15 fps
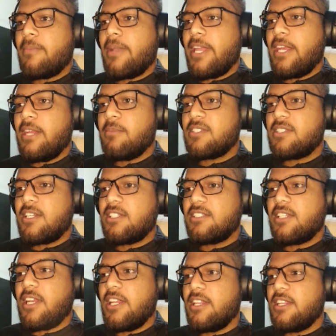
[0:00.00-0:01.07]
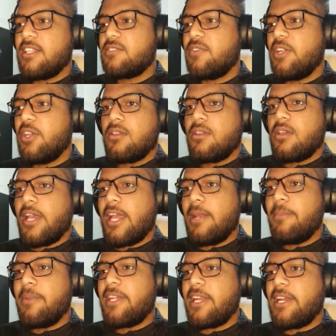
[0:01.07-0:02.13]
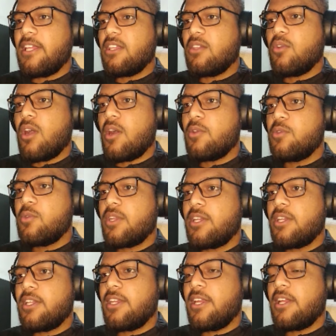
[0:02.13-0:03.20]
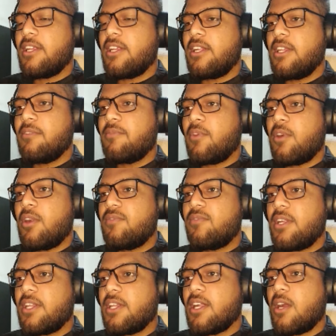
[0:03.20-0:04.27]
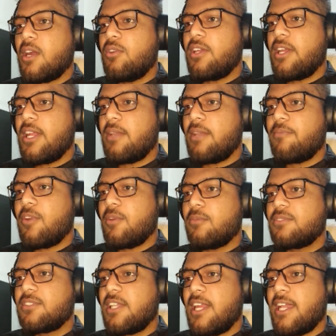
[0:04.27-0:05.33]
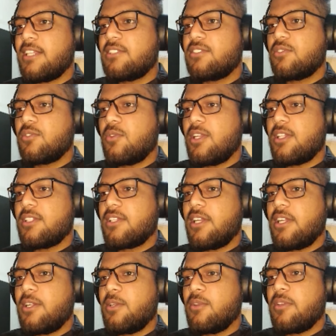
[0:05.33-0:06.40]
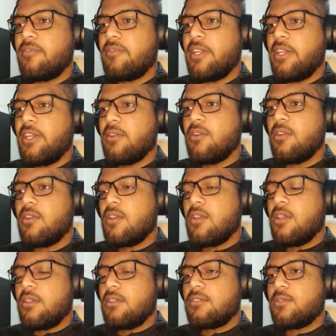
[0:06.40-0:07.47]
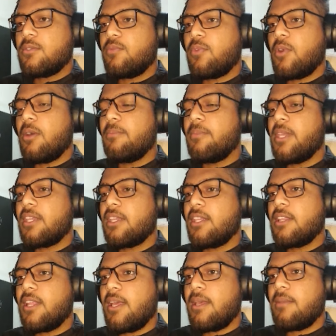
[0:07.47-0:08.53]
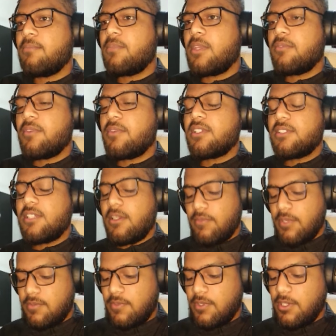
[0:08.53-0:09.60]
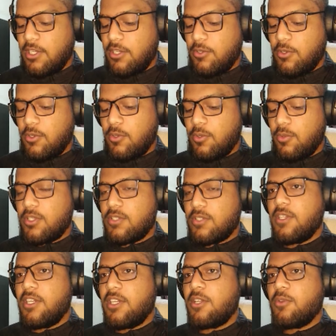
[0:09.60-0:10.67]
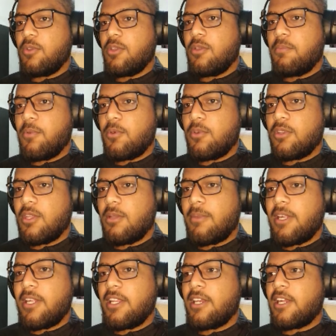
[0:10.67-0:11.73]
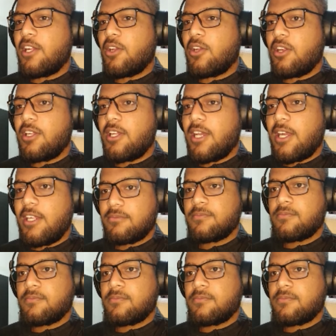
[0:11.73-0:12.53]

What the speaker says: my name is Harsh and in this video I'll be telling you how you can create the default Flutter counter app from scratch. So let's get to the video. So for making the app, the first thing which we need to do is we need to import the material.dart.